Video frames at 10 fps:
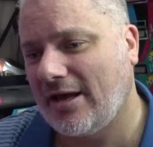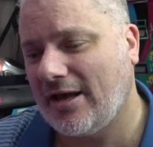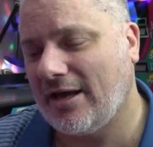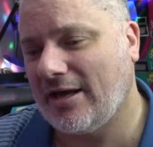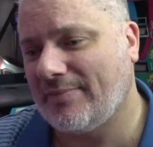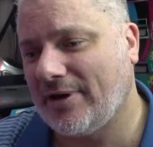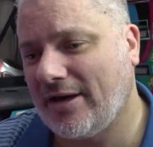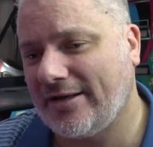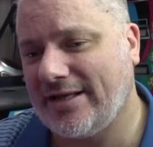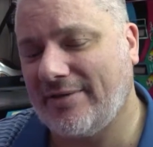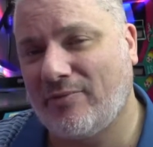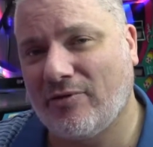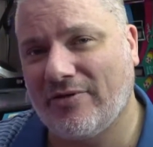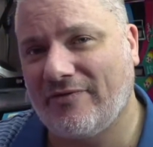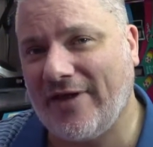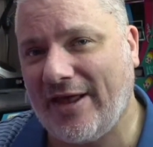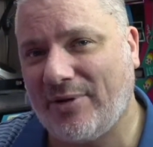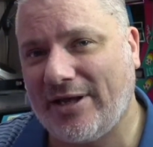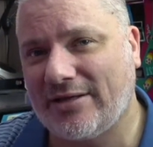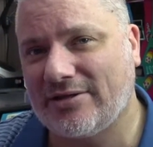I'd like to have more of the
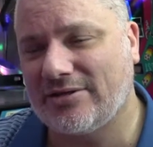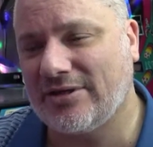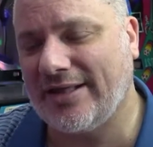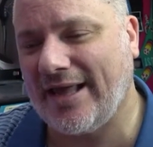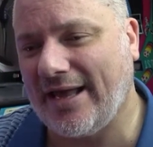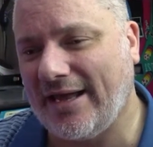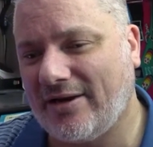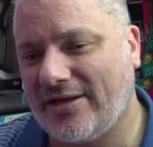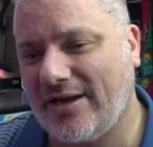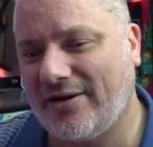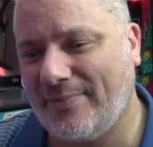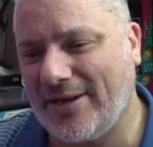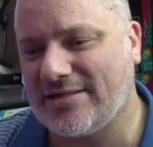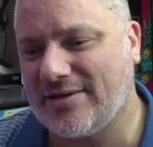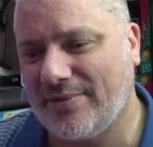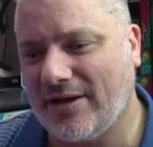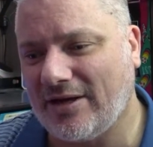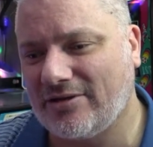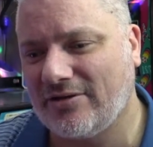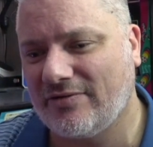family in to do that, and I must admit,
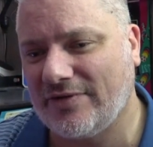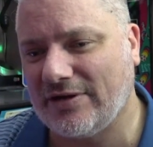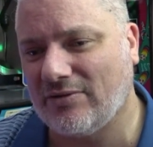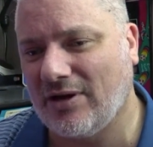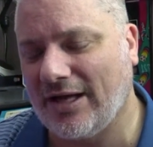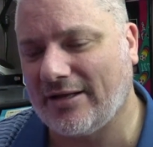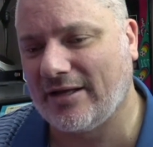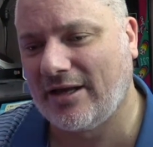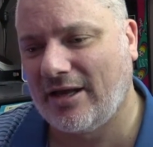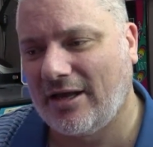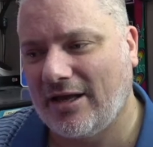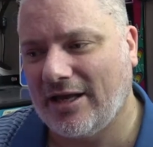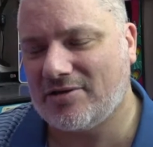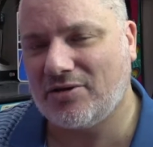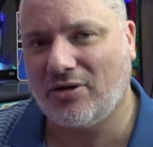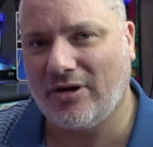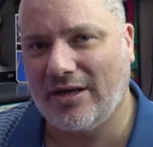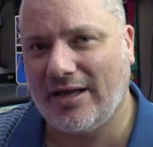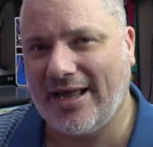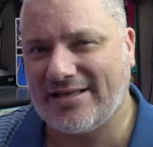I do feel like it's not
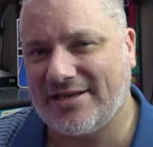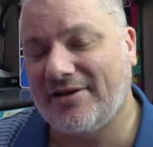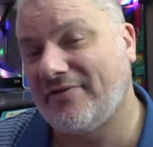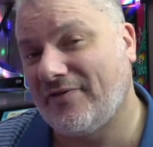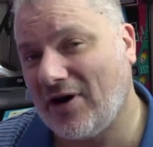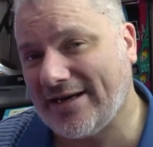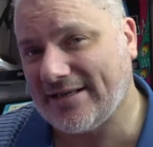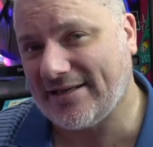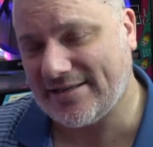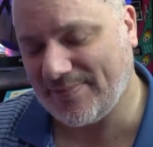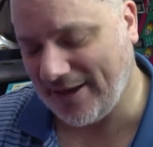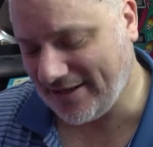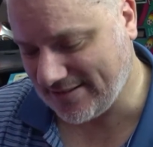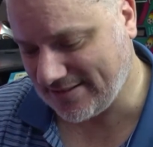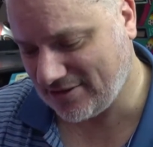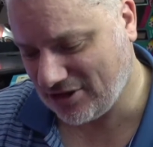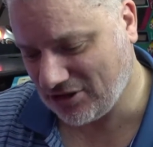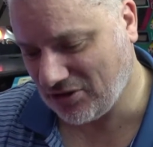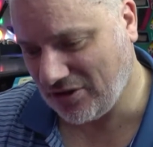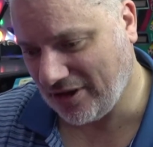as an inviting space to
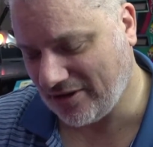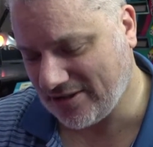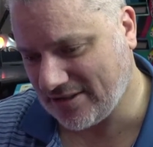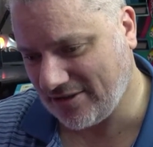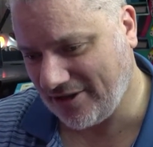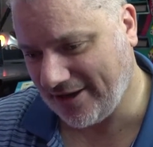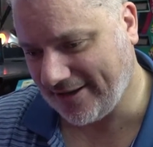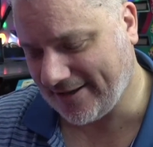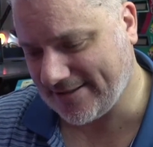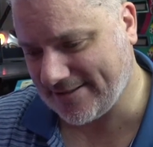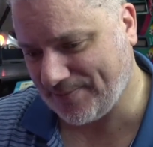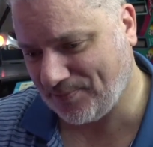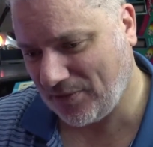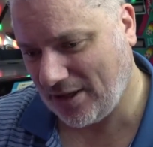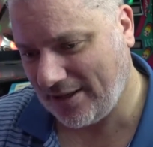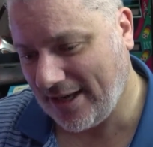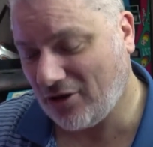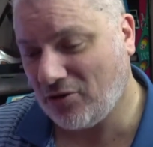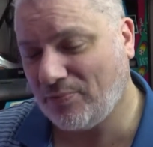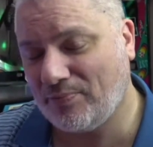do those things. Now,
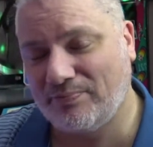I could